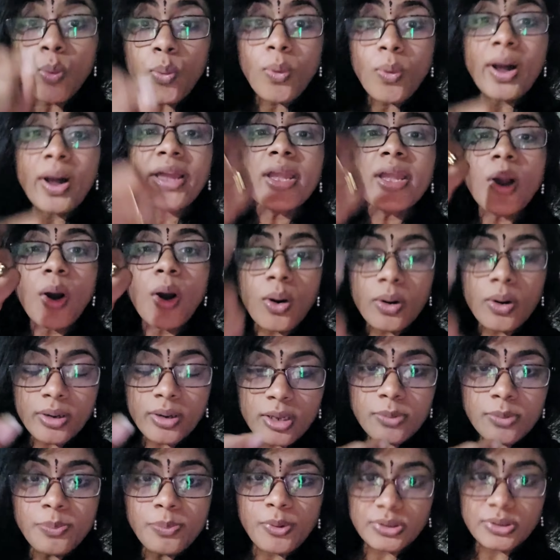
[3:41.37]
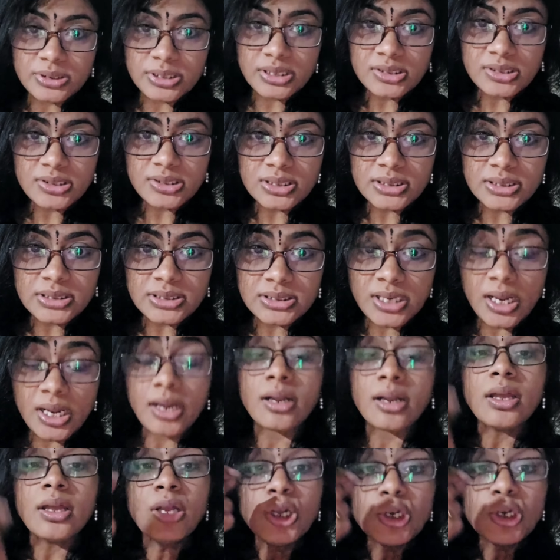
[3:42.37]
why audit procedure is
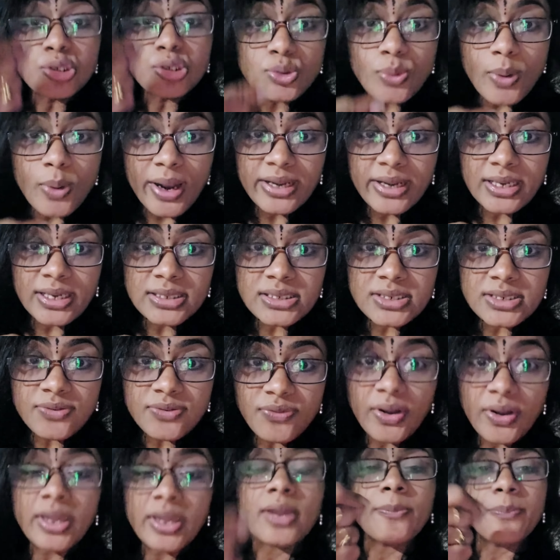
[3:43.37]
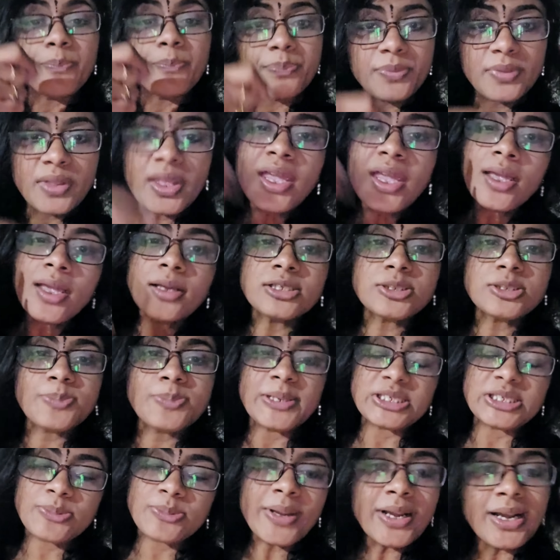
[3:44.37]
done to identify the
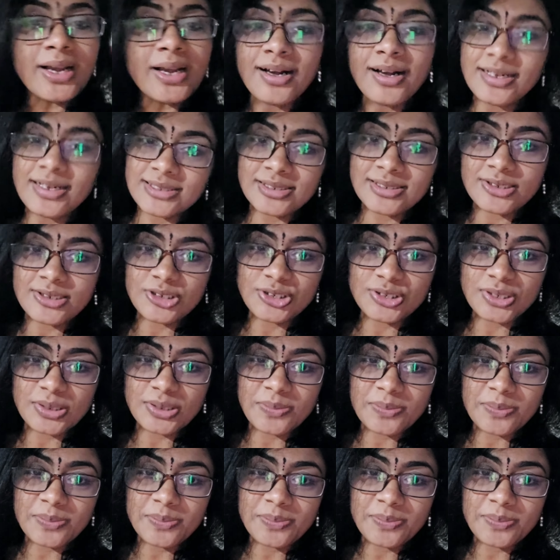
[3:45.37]
specific assertion.